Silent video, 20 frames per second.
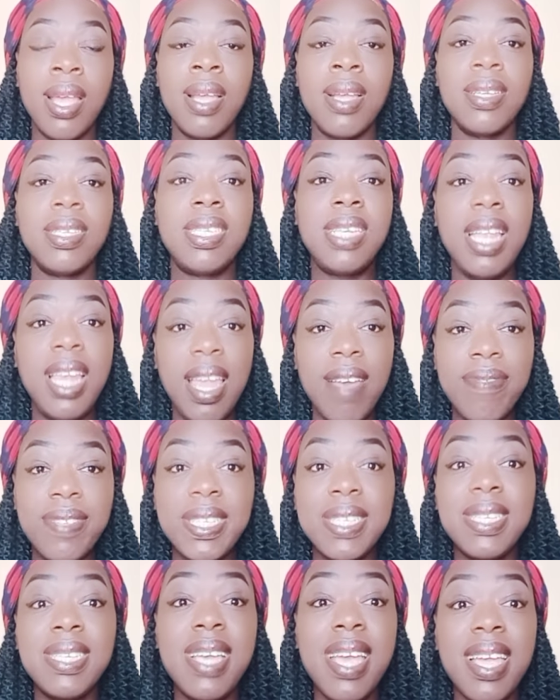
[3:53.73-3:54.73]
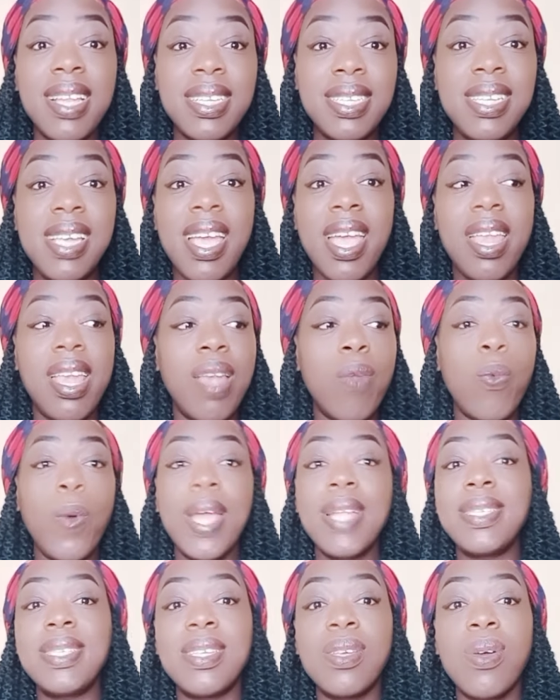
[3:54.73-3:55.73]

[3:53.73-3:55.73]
She left TNT and went